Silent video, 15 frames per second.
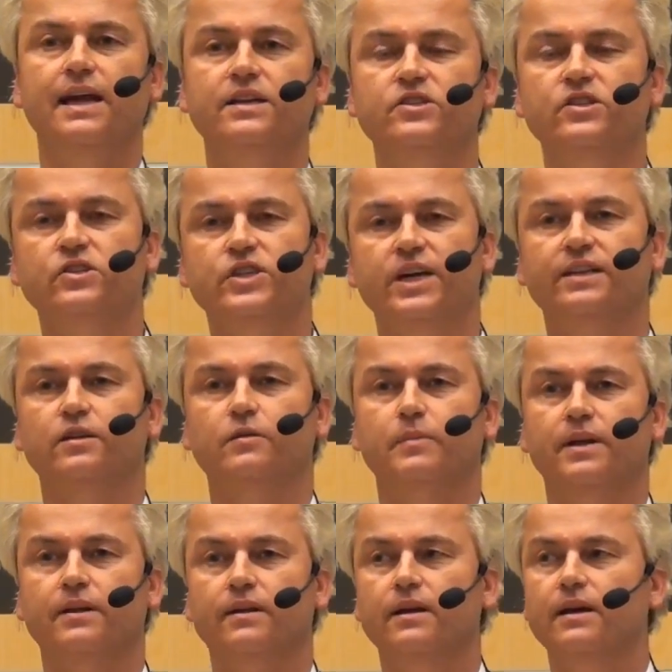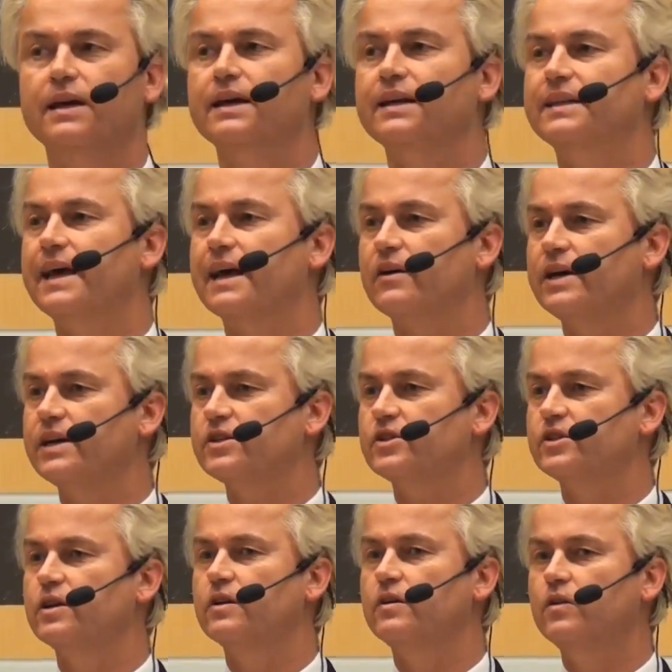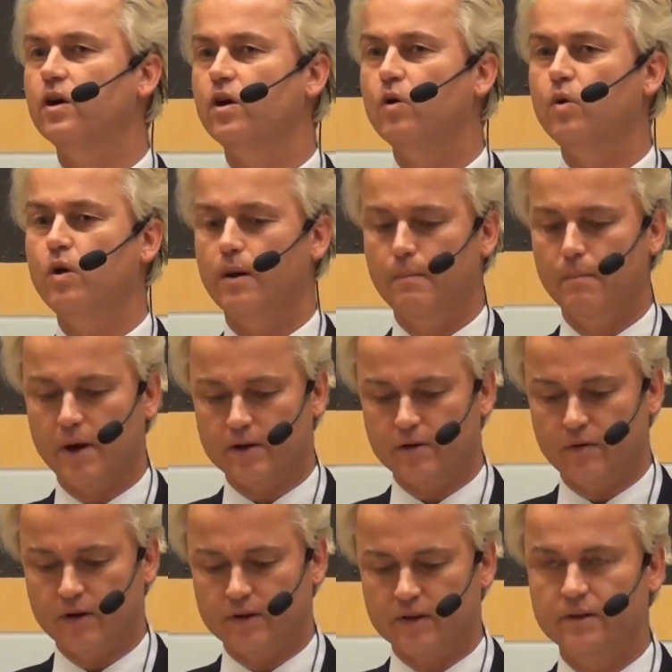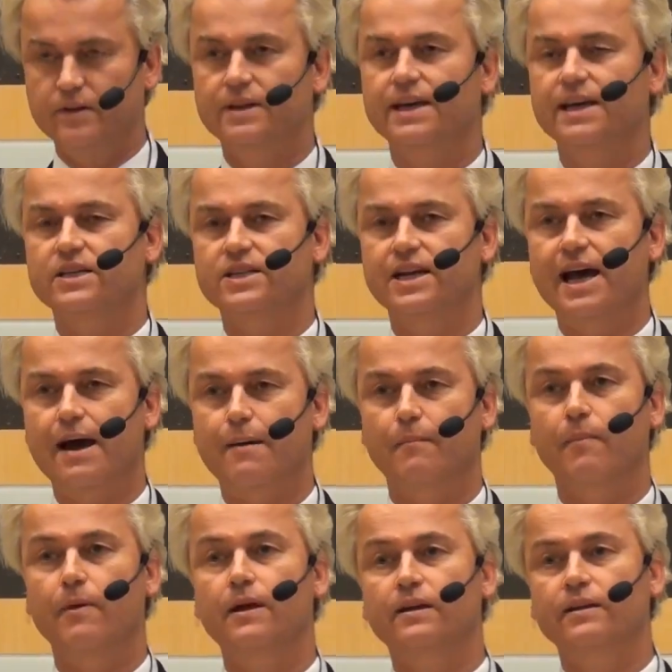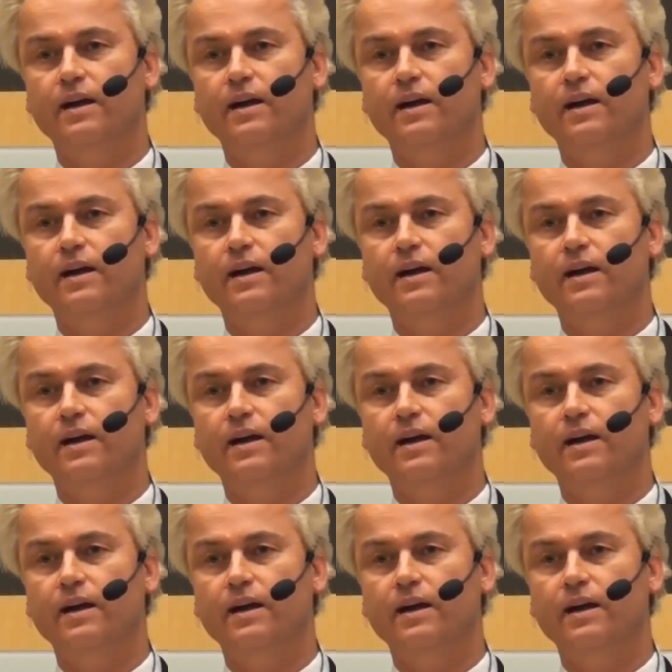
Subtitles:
ladies and gentlemen, there is no moderate Islam.